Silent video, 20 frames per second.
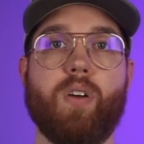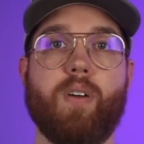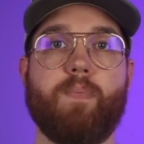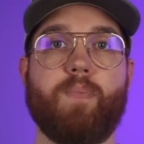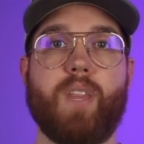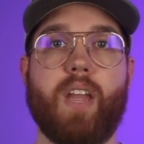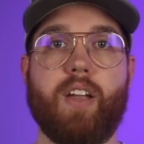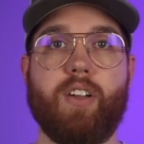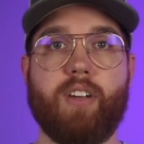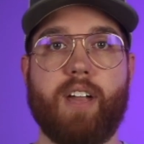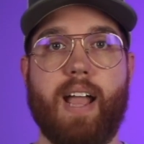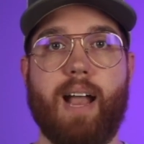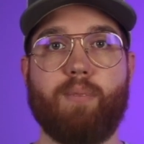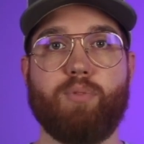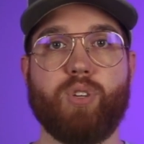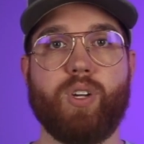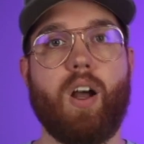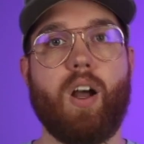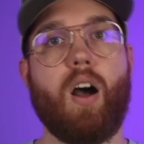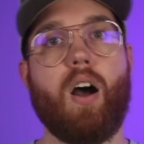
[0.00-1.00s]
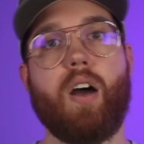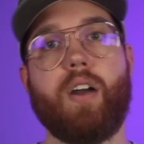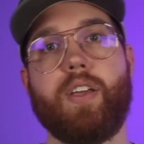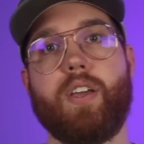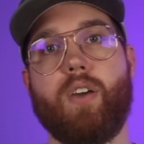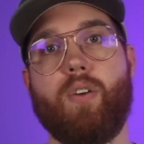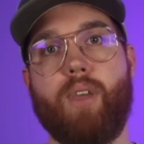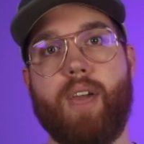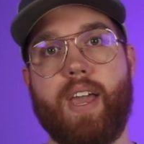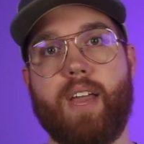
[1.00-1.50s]
Now you're capturing
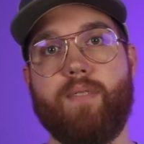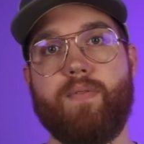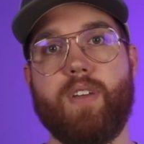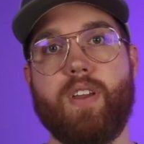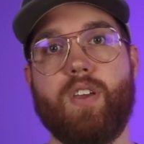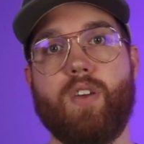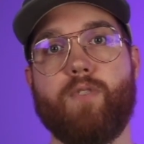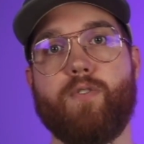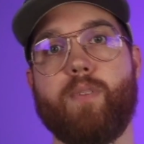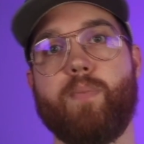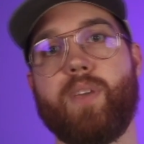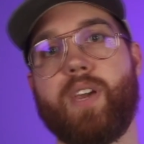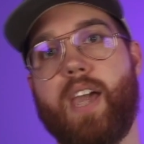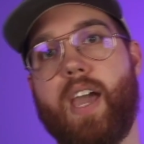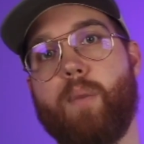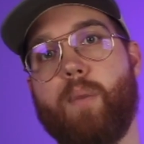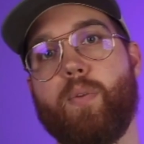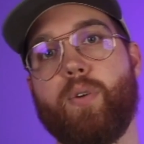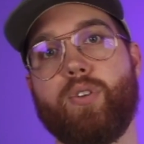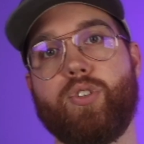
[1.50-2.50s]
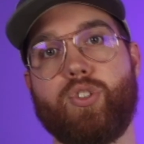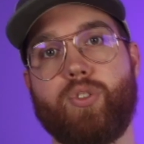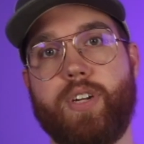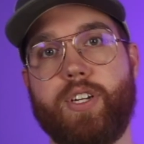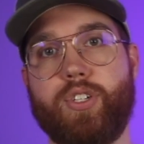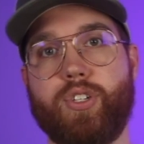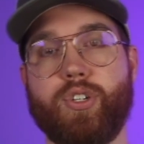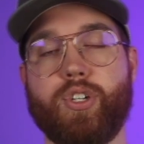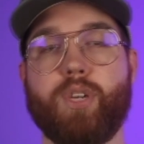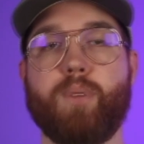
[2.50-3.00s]
audio and video from the camera straight
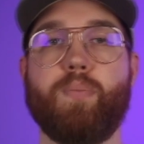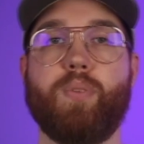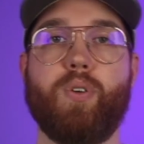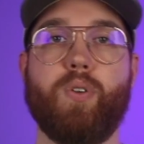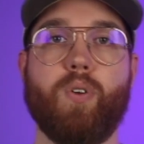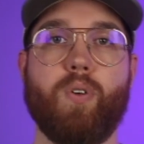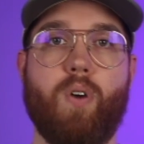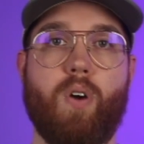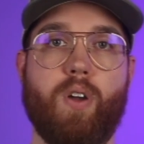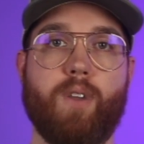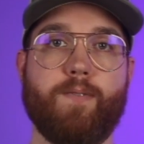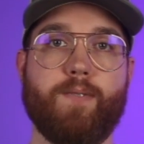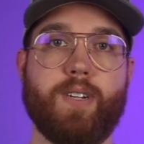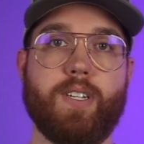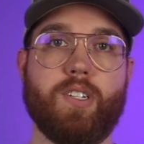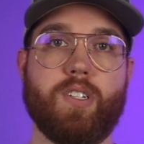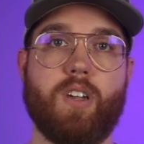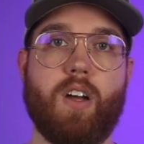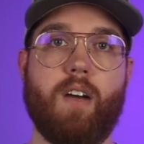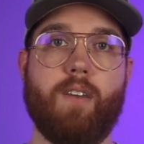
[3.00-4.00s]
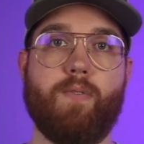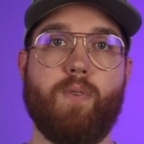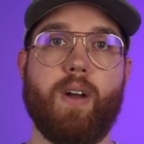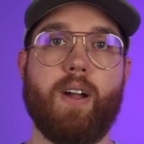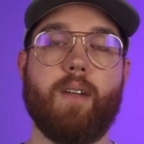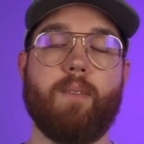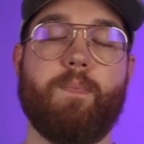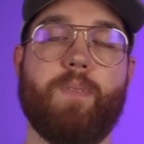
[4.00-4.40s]
to your computer on a free software.